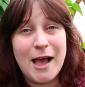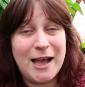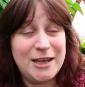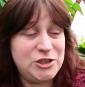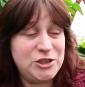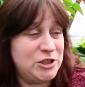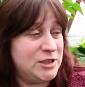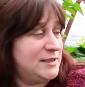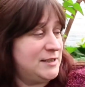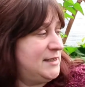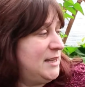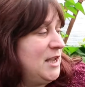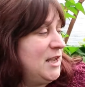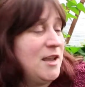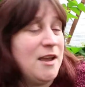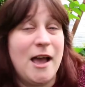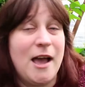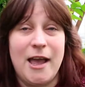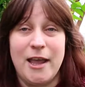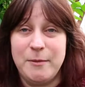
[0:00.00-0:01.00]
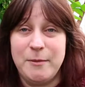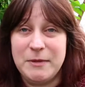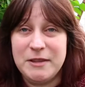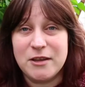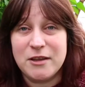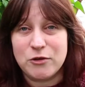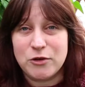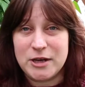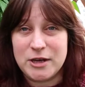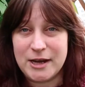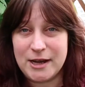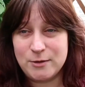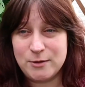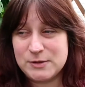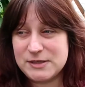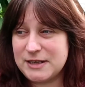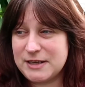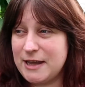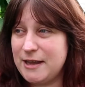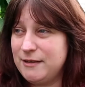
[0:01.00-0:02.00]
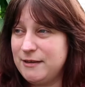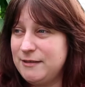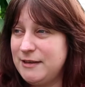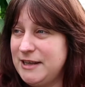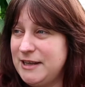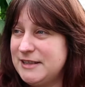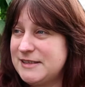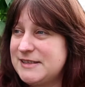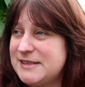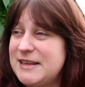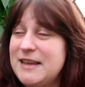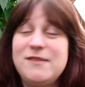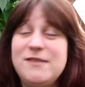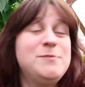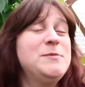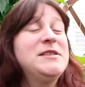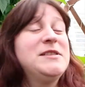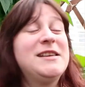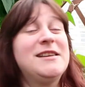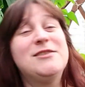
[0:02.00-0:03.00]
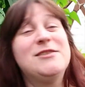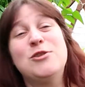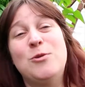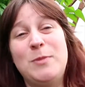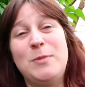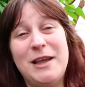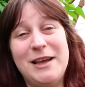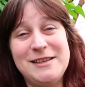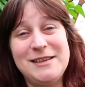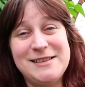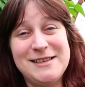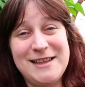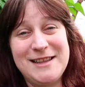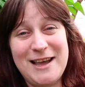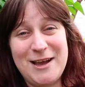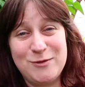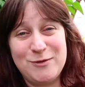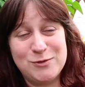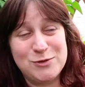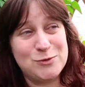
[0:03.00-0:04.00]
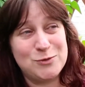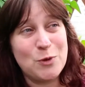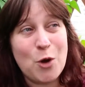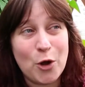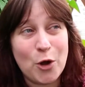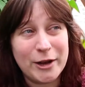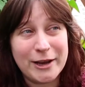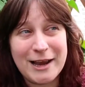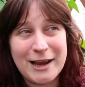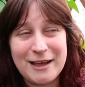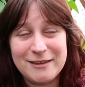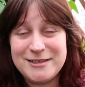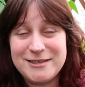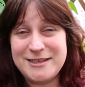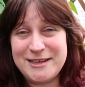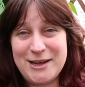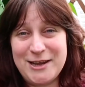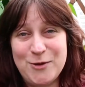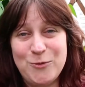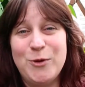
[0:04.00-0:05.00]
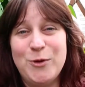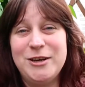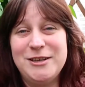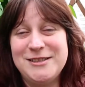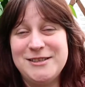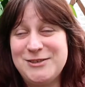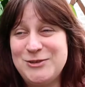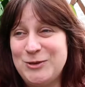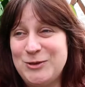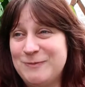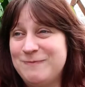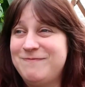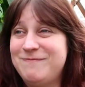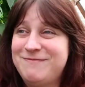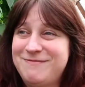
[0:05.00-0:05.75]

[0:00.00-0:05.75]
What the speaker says: As you can see, I'm in the greenhouse again. It saves me setting up lights in the house on a cloudy day when it is dull.